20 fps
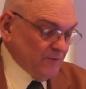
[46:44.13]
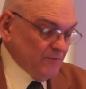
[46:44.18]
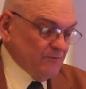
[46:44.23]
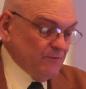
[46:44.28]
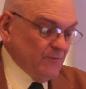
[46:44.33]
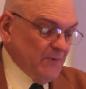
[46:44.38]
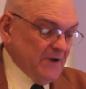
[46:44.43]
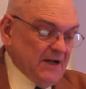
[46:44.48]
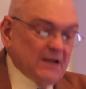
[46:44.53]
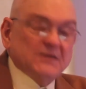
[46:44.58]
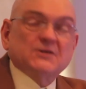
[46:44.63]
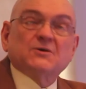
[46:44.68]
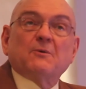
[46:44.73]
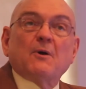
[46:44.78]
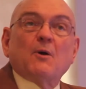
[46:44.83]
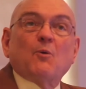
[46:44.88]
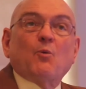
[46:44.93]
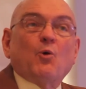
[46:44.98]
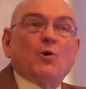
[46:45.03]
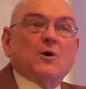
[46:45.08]
We need to
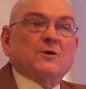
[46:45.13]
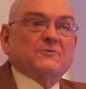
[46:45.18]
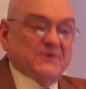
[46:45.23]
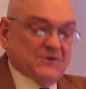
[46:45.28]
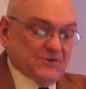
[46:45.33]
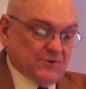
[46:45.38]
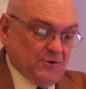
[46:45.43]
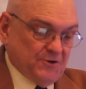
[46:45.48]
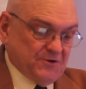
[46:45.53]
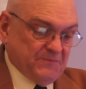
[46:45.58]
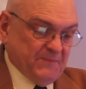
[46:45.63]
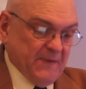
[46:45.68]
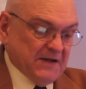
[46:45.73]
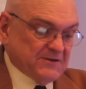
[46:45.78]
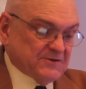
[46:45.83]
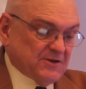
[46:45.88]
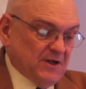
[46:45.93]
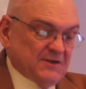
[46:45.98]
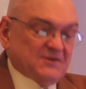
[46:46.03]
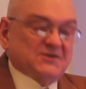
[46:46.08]
reward research
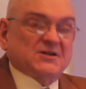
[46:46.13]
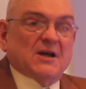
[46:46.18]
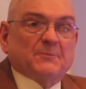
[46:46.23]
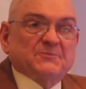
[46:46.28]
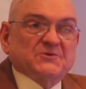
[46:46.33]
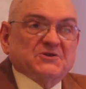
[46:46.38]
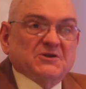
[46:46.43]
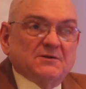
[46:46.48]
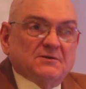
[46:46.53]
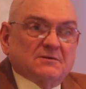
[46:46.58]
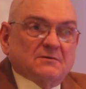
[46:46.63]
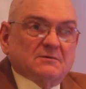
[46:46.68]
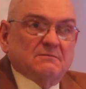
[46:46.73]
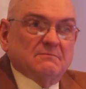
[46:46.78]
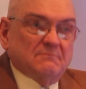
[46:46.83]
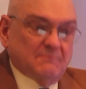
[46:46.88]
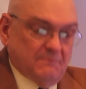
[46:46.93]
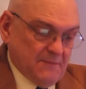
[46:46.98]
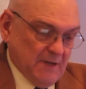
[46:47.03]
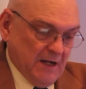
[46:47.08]
based on substance,
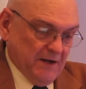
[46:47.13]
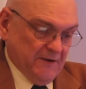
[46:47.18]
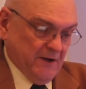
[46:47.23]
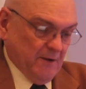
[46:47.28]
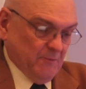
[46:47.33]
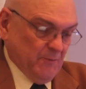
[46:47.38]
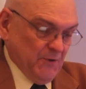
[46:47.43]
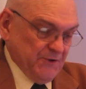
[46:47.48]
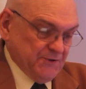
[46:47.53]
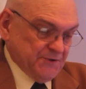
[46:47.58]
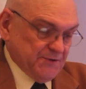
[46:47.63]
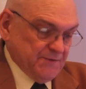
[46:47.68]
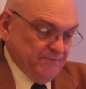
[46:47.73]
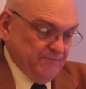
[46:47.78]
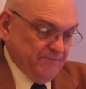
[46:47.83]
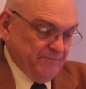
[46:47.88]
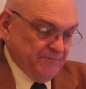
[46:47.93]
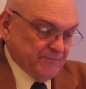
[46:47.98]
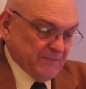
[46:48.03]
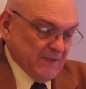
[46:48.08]
not numbers.
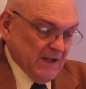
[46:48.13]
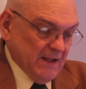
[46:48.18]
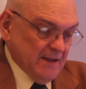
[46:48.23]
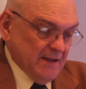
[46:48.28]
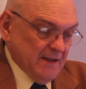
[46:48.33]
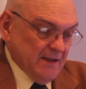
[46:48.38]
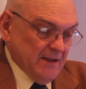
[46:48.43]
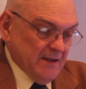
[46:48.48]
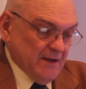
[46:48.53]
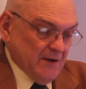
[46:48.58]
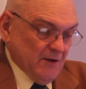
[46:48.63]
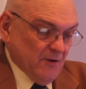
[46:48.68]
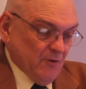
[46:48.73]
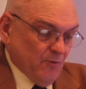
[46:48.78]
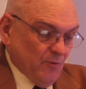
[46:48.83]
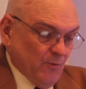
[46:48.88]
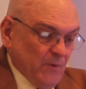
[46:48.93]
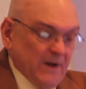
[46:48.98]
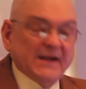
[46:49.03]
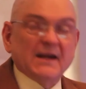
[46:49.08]

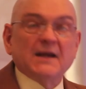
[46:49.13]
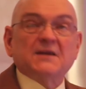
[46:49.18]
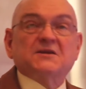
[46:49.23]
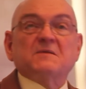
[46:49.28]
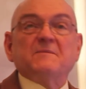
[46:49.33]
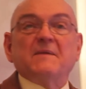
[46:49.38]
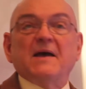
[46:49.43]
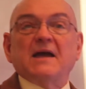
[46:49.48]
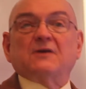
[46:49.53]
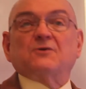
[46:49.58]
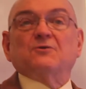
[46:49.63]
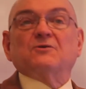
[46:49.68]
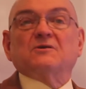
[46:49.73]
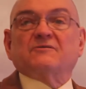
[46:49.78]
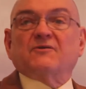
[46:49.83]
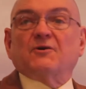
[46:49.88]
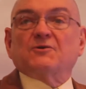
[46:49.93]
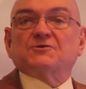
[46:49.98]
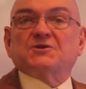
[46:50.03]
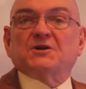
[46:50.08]
We need to make
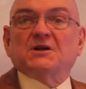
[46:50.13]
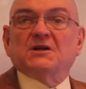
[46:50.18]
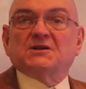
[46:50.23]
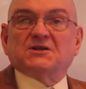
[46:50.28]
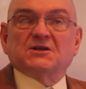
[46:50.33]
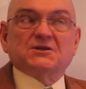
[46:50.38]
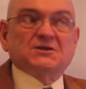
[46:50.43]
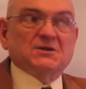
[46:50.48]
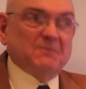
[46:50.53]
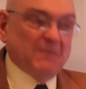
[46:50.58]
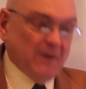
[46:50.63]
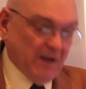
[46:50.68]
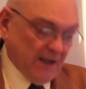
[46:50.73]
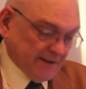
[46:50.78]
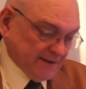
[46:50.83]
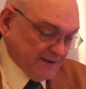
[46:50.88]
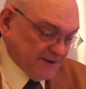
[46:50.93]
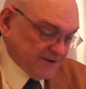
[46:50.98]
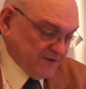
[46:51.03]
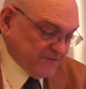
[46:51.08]
universities into
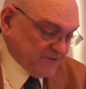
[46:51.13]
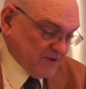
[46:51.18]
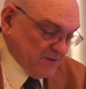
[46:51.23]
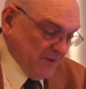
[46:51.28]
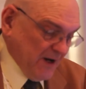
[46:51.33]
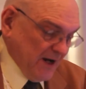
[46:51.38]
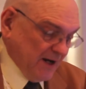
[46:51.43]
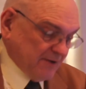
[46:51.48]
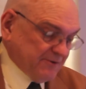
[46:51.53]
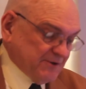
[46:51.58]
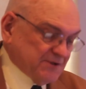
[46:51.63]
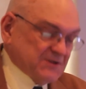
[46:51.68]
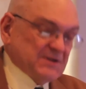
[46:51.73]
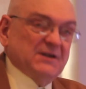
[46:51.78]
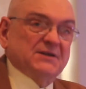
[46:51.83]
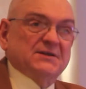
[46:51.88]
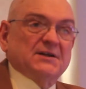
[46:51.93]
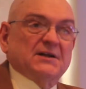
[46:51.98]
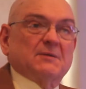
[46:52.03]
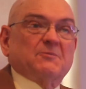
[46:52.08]
models of
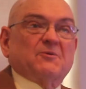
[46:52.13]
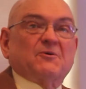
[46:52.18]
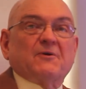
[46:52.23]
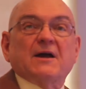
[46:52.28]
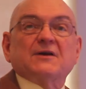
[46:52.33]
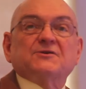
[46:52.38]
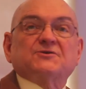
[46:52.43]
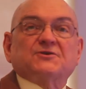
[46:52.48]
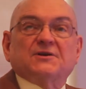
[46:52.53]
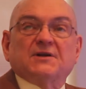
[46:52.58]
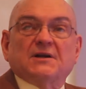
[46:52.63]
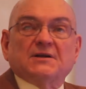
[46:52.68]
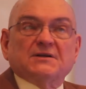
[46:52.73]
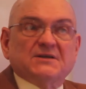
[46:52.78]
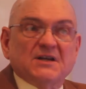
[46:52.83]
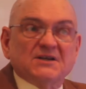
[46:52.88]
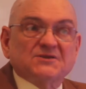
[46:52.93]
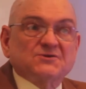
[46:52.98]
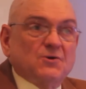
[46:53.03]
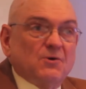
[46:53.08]
democracy, deliberation, and
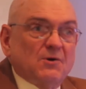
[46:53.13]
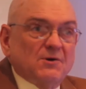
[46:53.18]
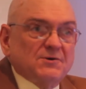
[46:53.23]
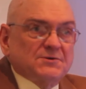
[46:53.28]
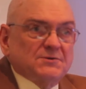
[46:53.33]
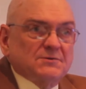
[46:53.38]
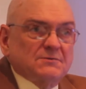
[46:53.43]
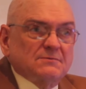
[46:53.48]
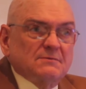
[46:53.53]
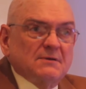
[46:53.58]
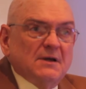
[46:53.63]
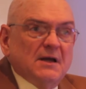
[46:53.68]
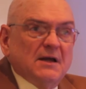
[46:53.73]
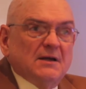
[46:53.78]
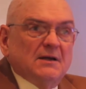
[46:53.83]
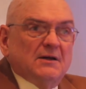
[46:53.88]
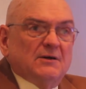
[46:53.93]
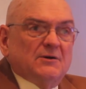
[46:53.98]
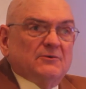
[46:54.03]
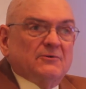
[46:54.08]
discourse,
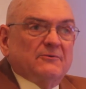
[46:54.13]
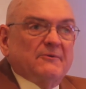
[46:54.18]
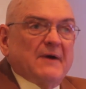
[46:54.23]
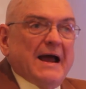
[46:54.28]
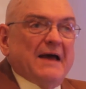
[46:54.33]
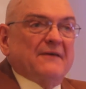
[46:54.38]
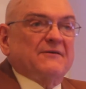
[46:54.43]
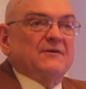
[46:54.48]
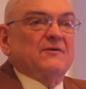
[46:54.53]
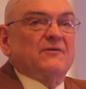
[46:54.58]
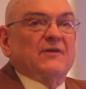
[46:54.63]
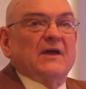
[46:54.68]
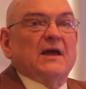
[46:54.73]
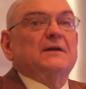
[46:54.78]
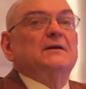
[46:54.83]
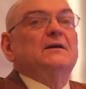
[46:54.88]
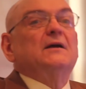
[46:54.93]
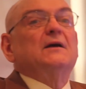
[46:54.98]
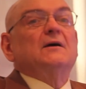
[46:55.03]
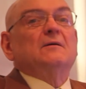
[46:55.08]
rather
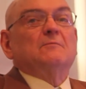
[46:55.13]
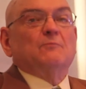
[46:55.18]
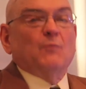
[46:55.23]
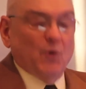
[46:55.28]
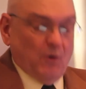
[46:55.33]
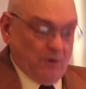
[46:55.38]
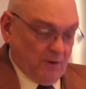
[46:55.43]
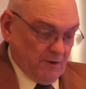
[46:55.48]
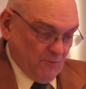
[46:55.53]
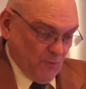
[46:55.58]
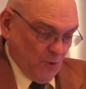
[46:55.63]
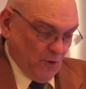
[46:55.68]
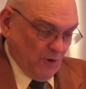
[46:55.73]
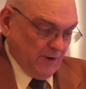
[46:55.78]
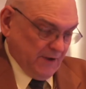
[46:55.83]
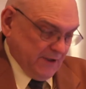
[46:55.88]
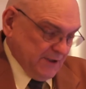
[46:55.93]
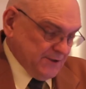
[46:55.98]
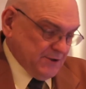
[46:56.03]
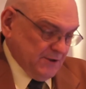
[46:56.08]
than more and
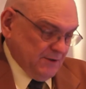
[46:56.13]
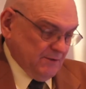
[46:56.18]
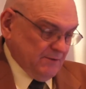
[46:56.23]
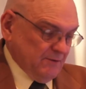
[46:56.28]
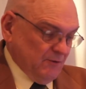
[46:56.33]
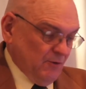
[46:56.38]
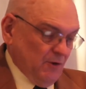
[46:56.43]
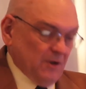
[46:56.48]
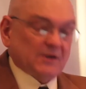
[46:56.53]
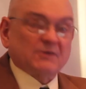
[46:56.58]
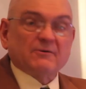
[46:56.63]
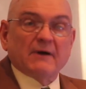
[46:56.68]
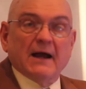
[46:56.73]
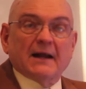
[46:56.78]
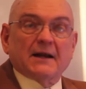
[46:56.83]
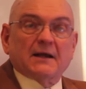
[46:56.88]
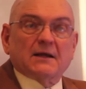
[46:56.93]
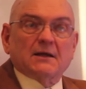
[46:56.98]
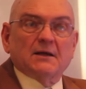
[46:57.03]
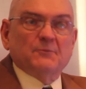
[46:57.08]
more into
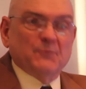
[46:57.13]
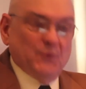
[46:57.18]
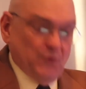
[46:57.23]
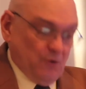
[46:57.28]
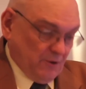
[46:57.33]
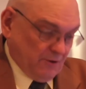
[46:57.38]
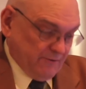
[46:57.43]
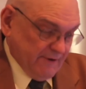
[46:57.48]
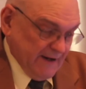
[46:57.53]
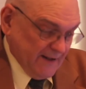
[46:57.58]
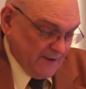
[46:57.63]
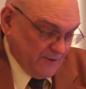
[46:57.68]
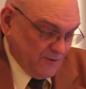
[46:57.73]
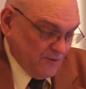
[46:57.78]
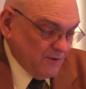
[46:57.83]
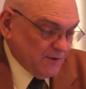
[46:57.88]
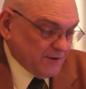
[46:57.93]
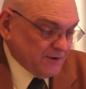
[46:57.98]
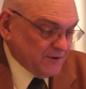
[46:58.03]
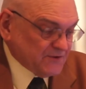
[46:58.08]
autocratic and bureaucratic
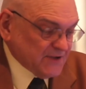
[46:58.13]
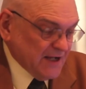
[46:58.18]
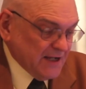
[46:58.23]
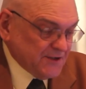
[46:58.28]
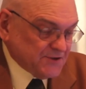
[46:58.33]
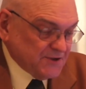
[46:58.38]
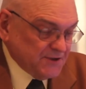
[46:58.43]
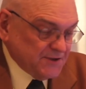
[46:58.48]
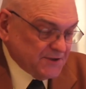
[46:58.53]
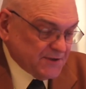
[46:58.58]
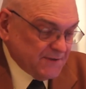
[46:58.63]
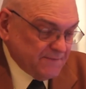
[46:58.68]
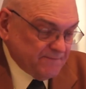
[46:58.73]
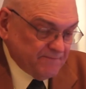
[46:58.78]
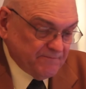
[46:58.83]
organizations.